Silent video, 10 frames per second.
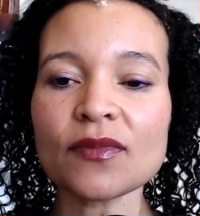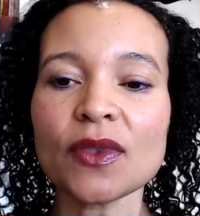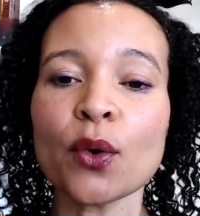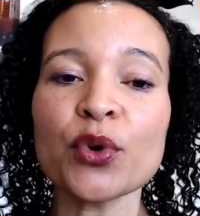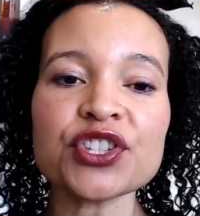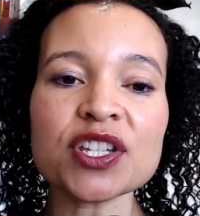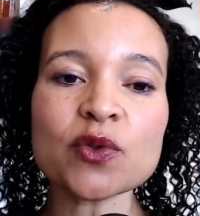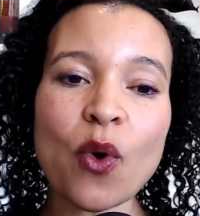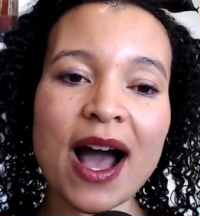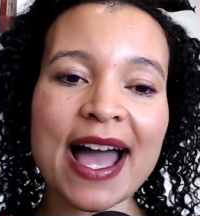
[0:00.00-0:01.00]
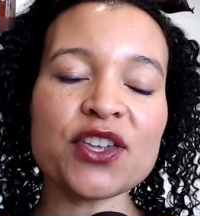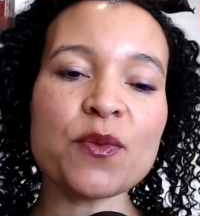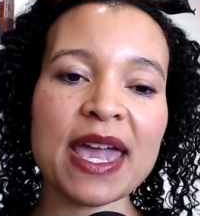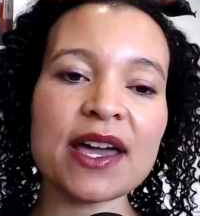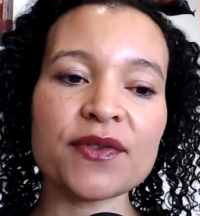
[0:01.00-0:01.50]
which is why you
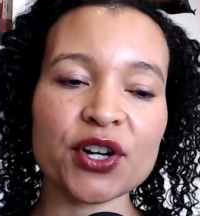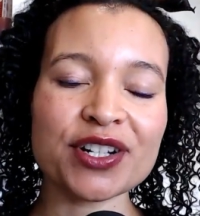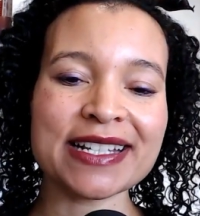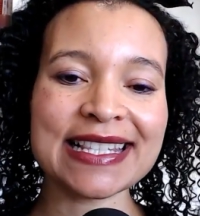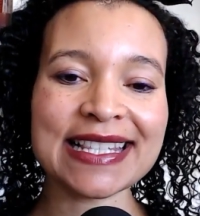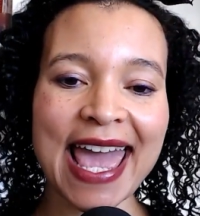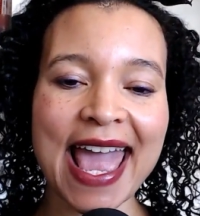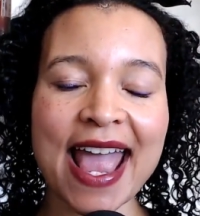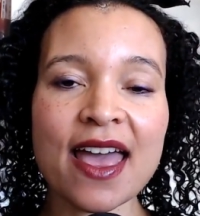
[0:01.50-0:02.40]
may have heard us say